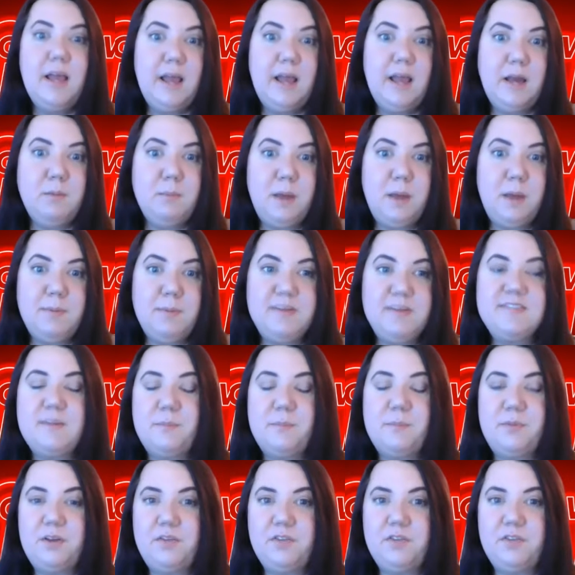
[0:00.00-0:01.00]
and maybe
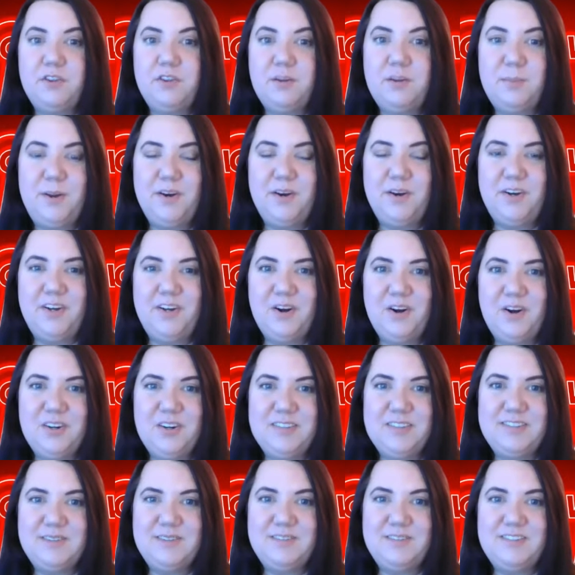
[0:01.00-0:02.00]
something for the American
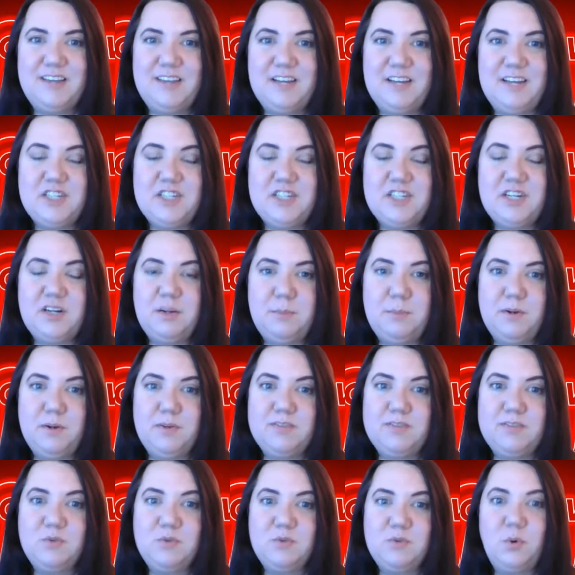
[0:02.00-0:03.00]
Heart Association in
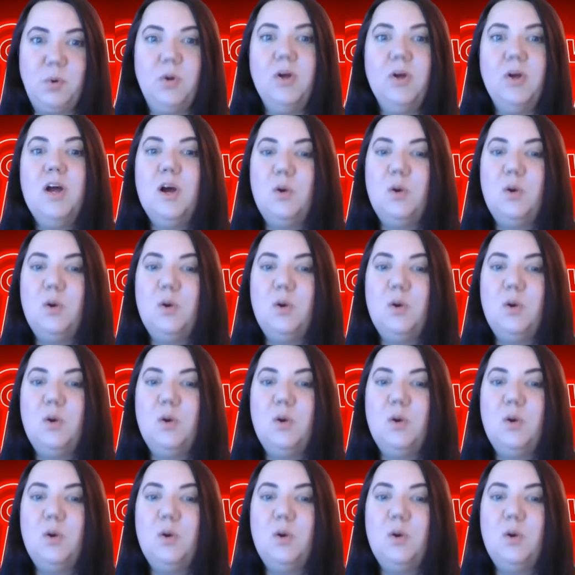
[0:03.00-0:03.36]
middle school.